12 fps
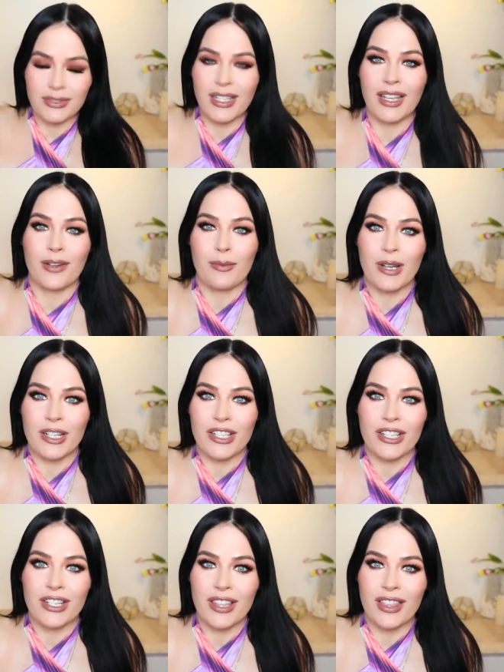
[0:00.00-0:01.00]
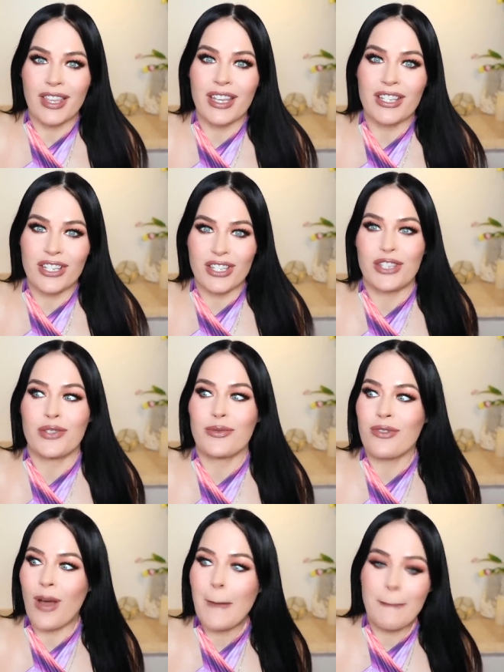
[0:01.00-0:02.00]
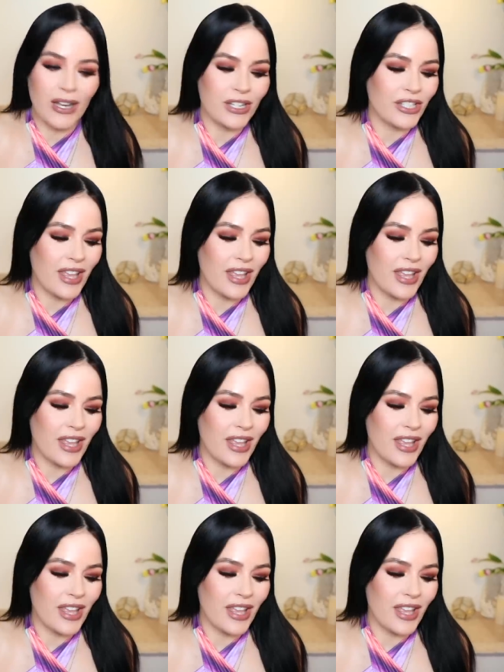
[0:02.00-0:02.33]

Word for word: They don't budge. They just do not budge,